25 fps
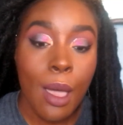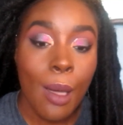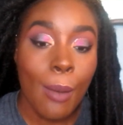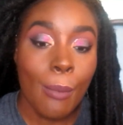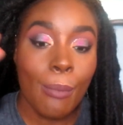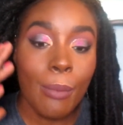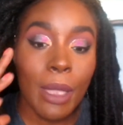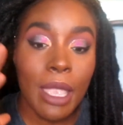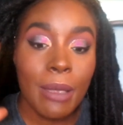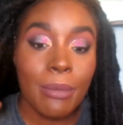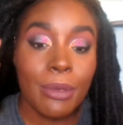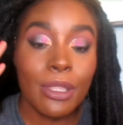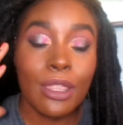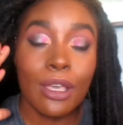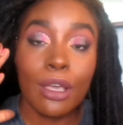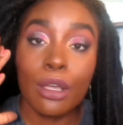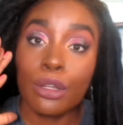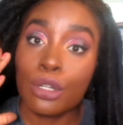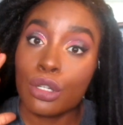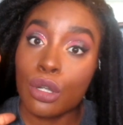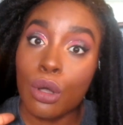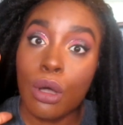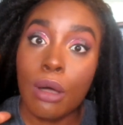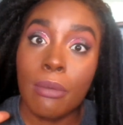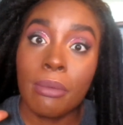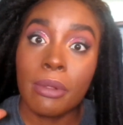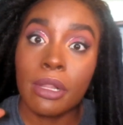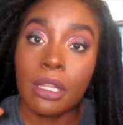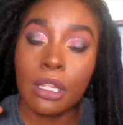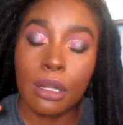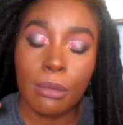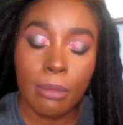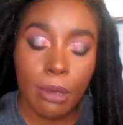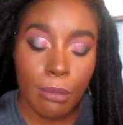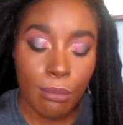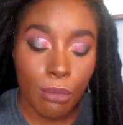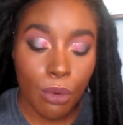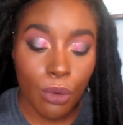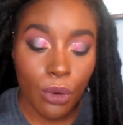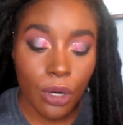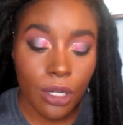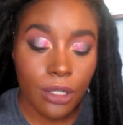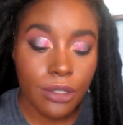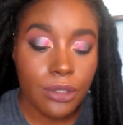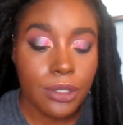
maybe they'll show up a little bit more.